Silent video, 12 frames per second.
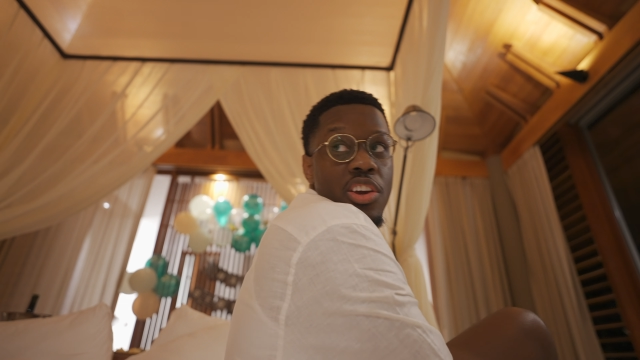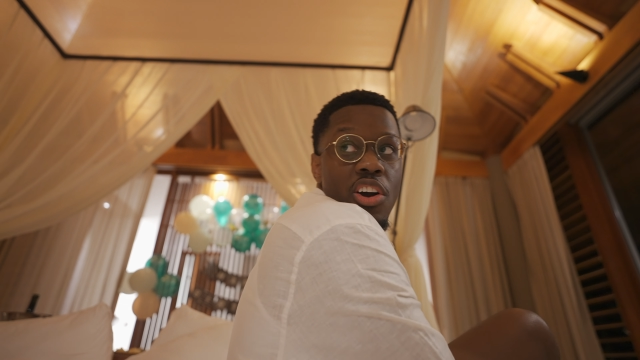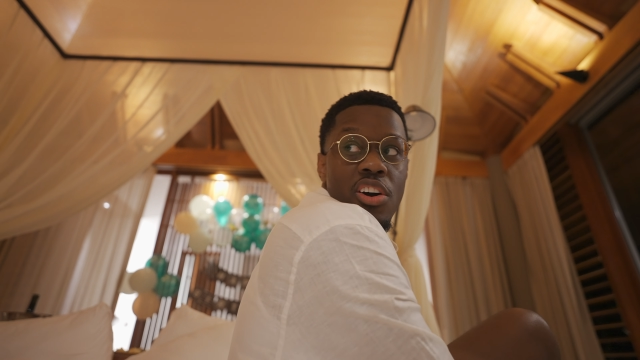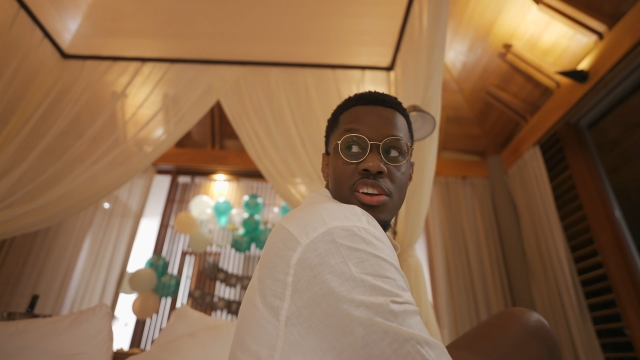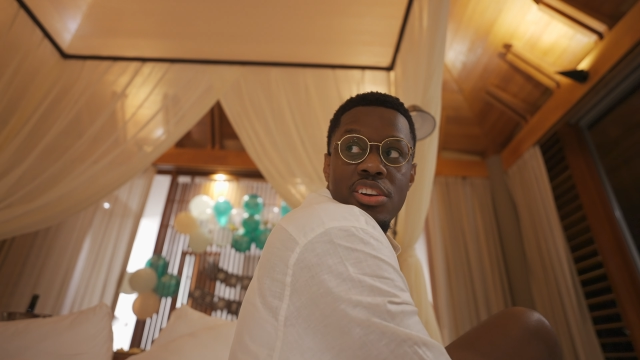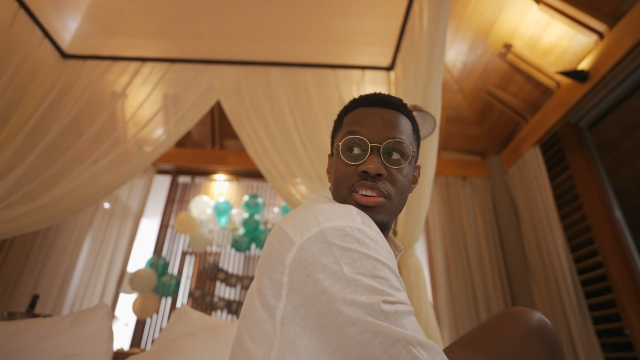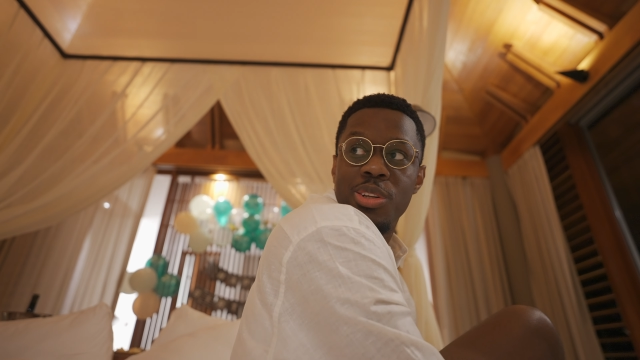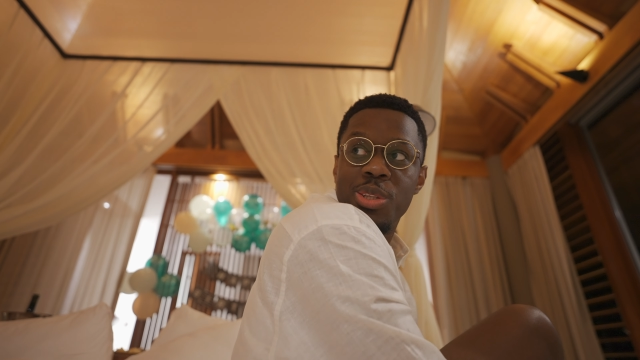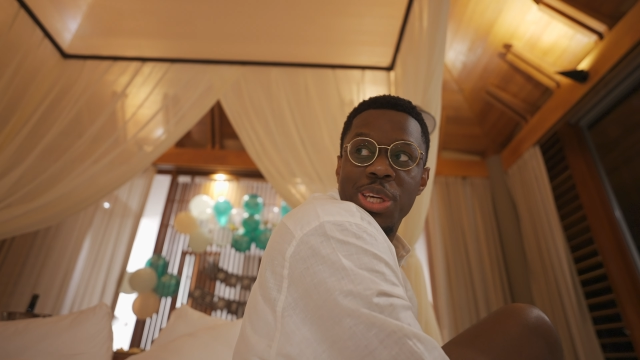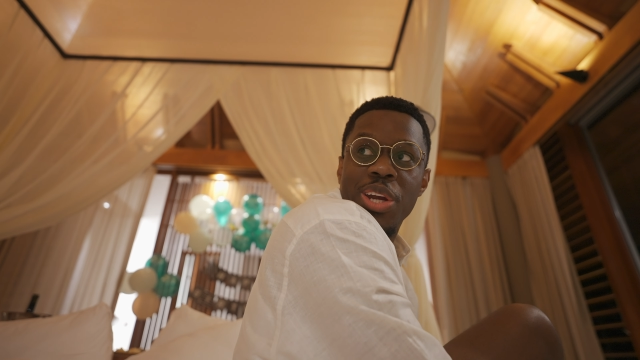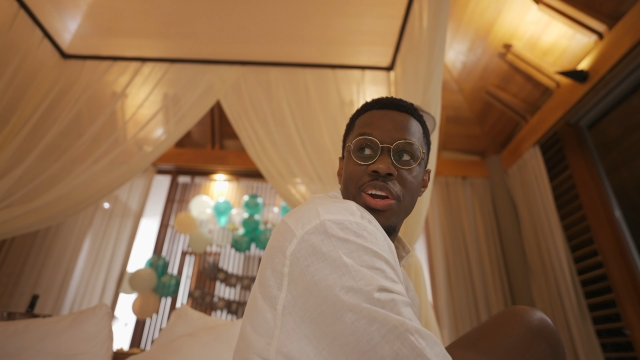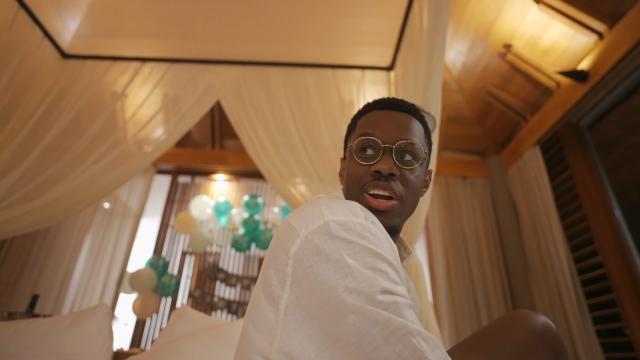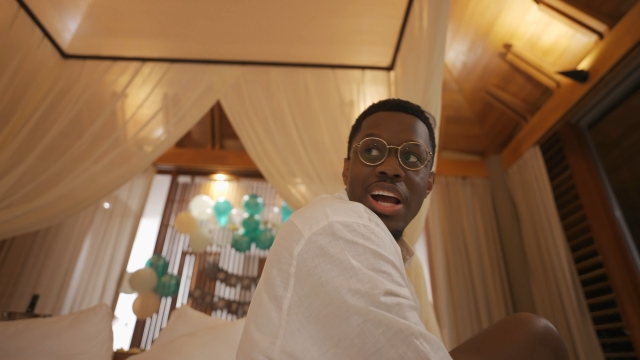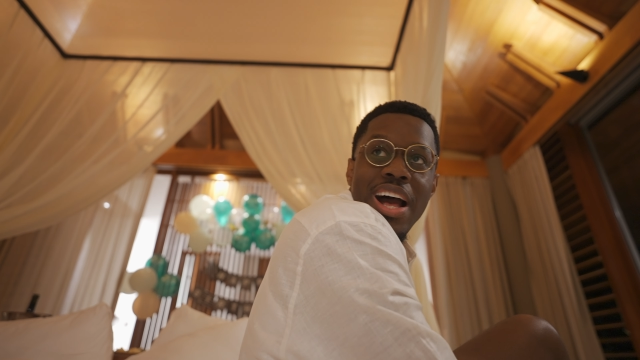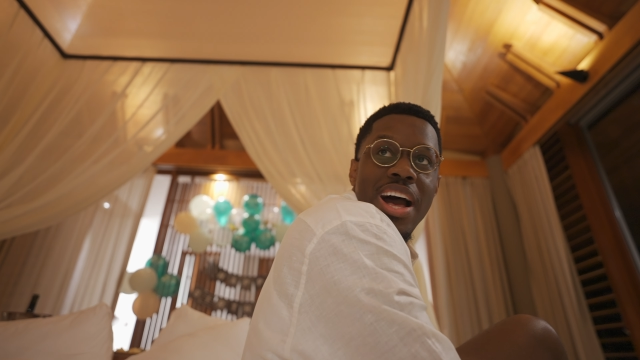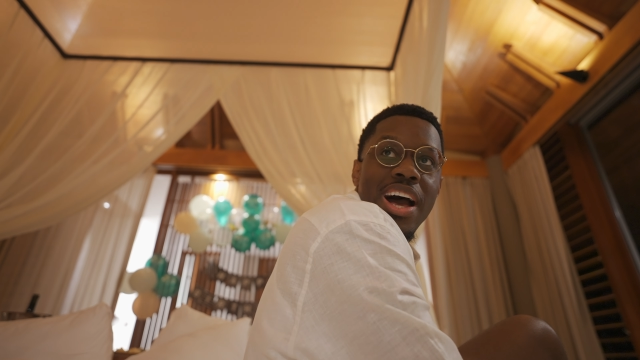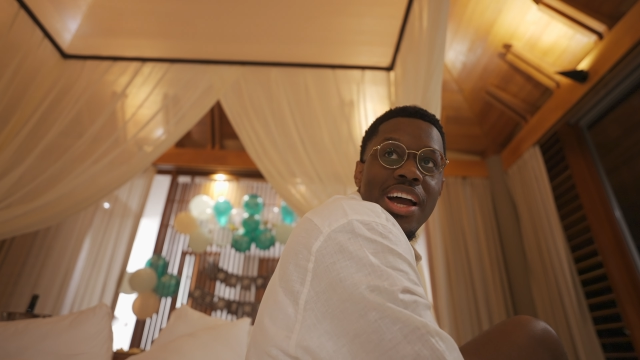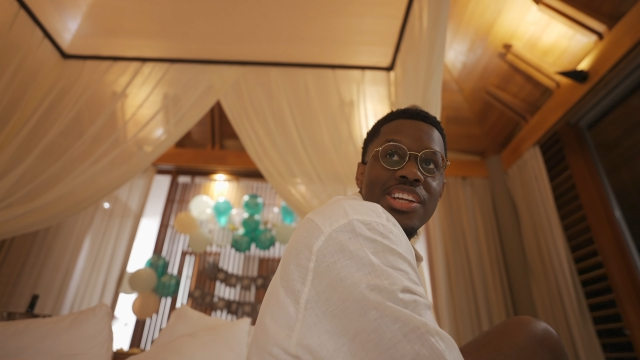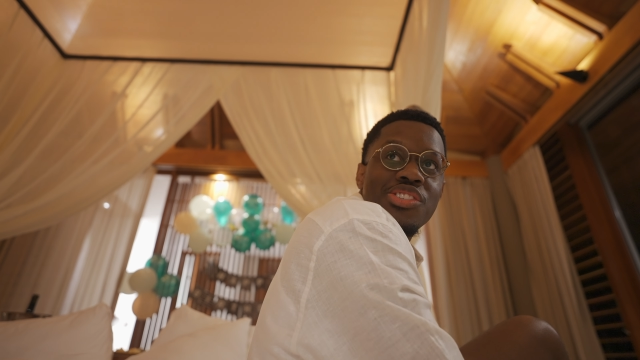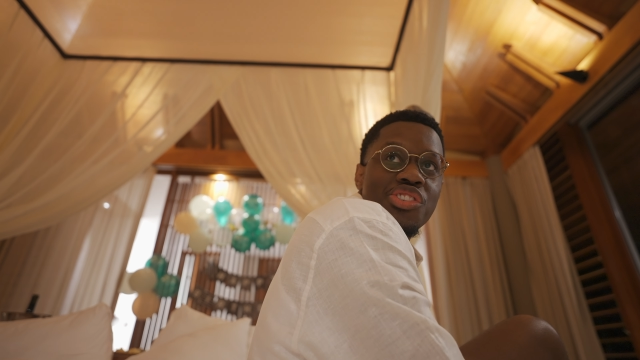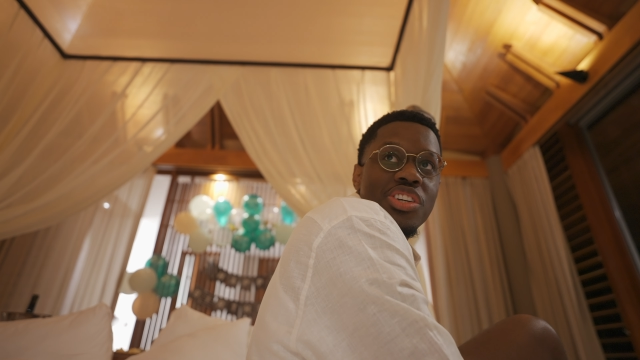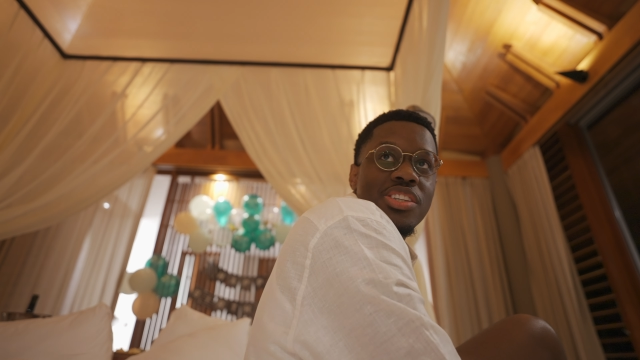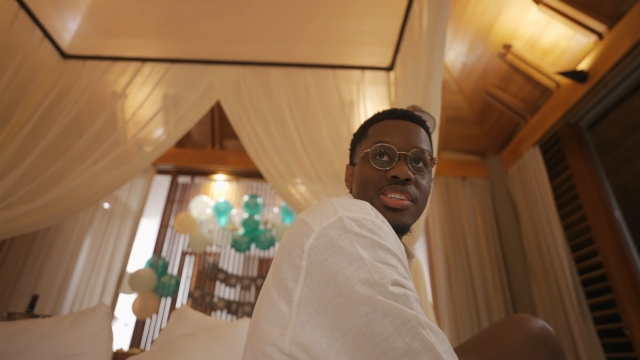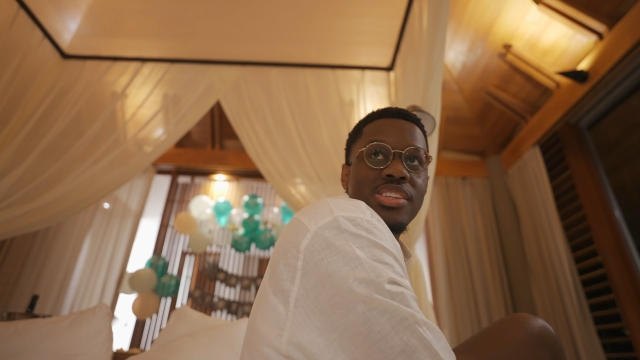to y'all earlier, I
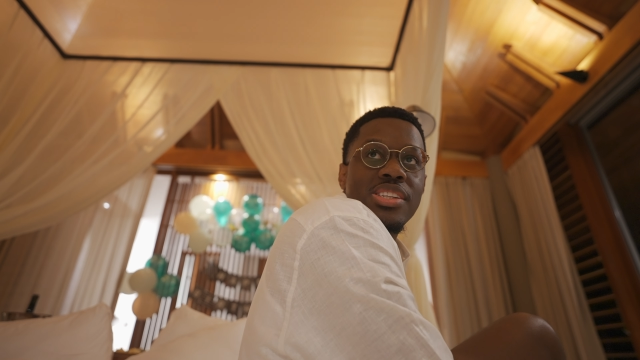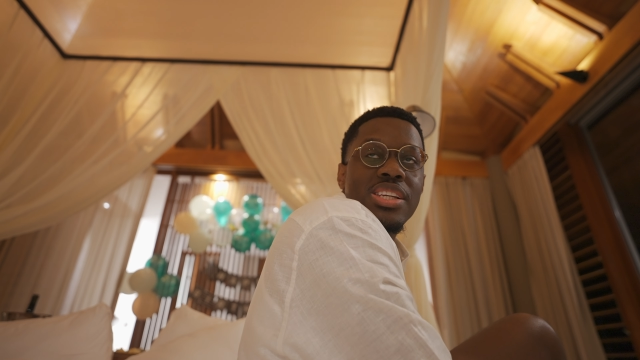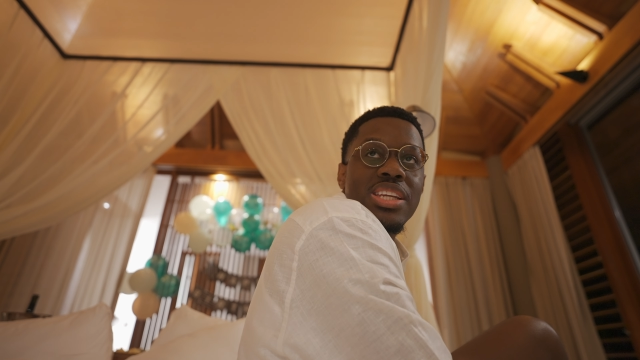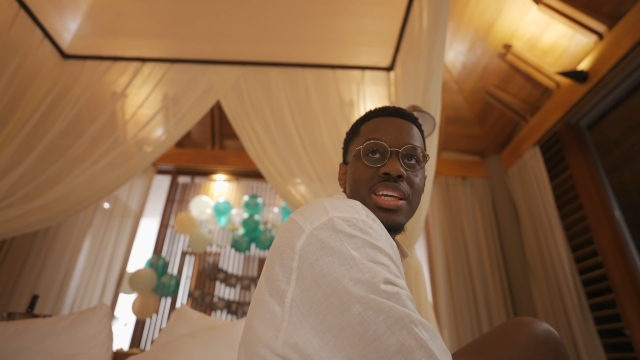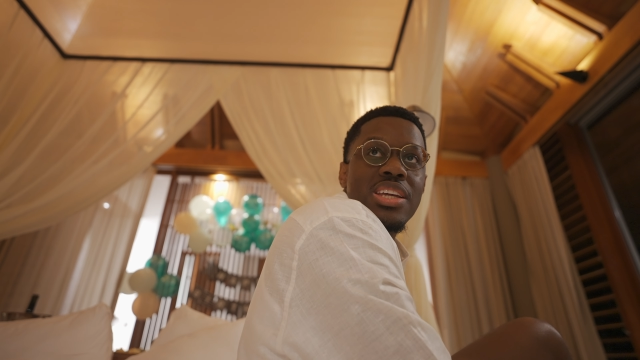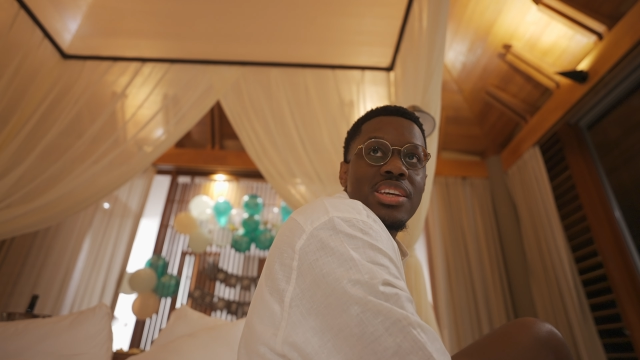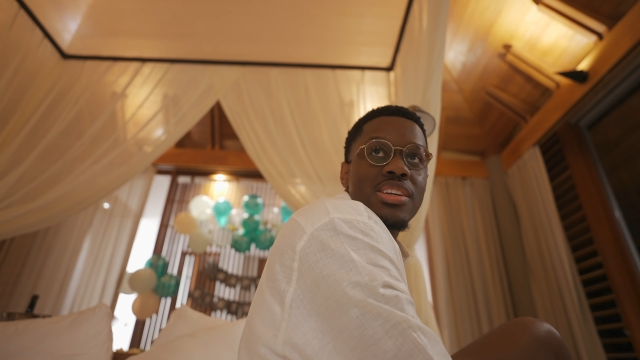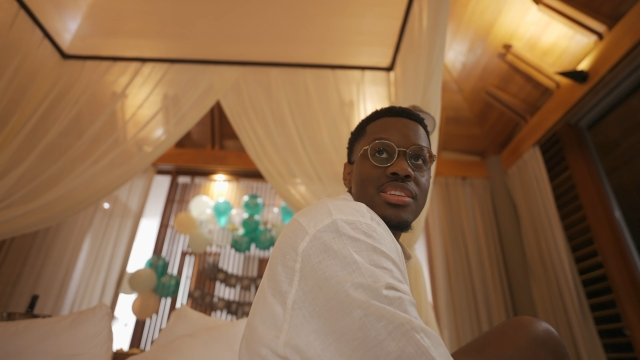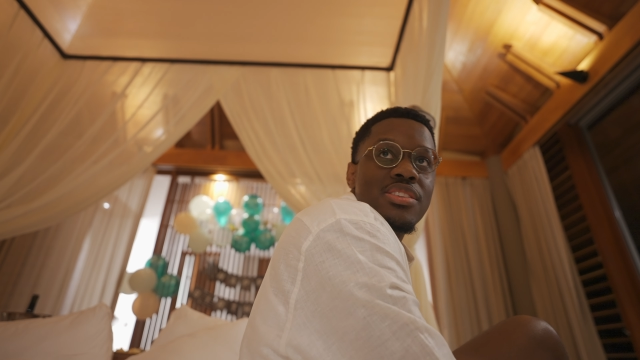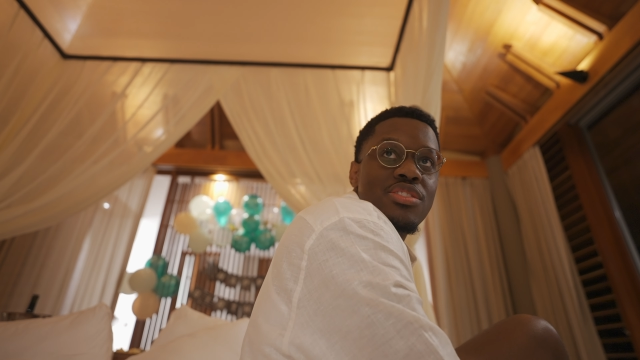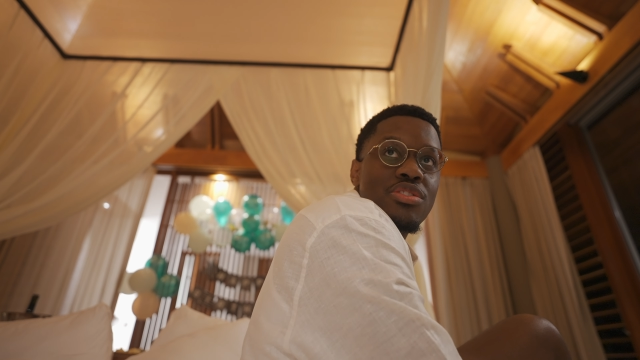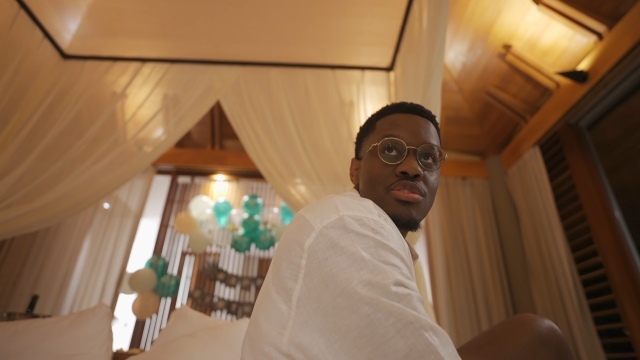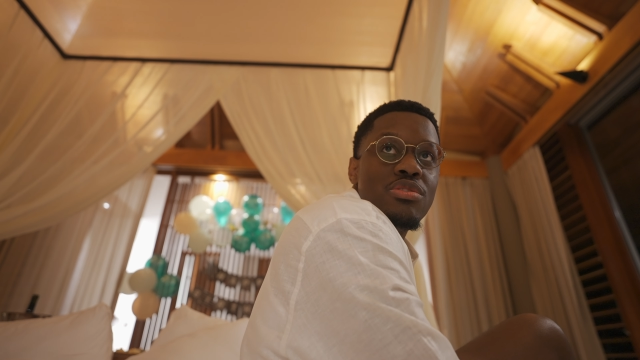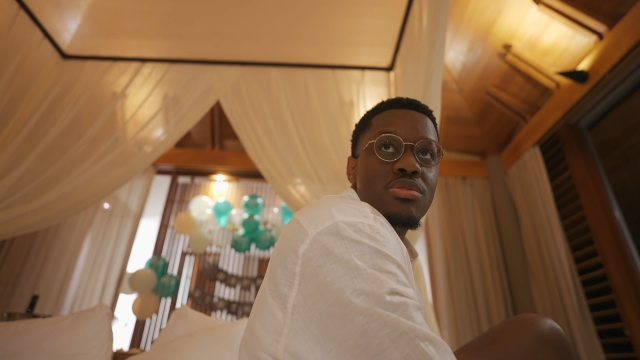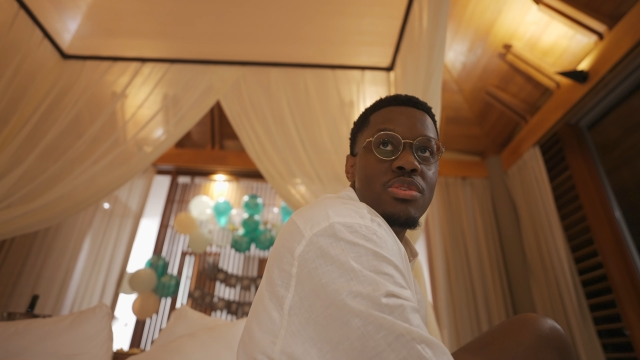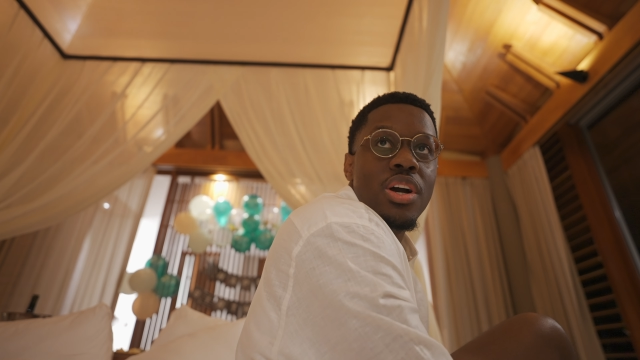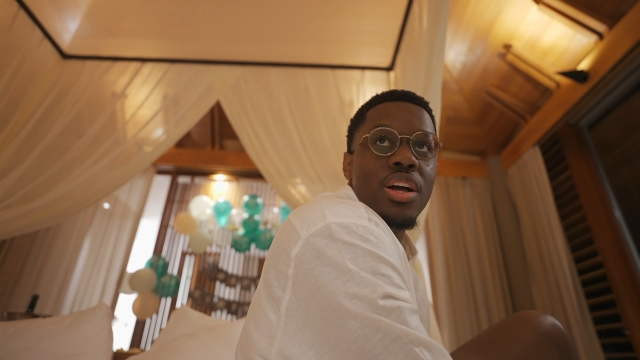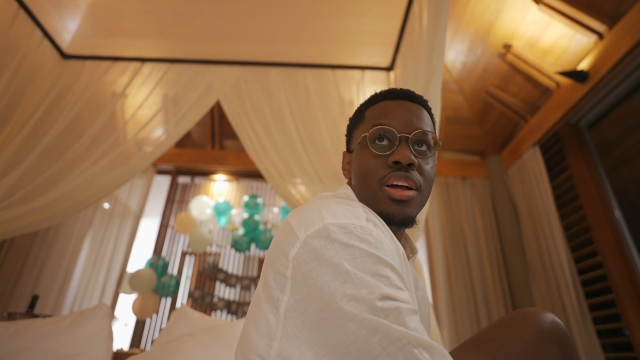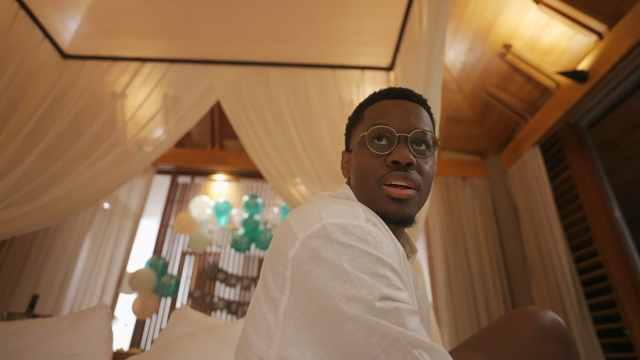just needed to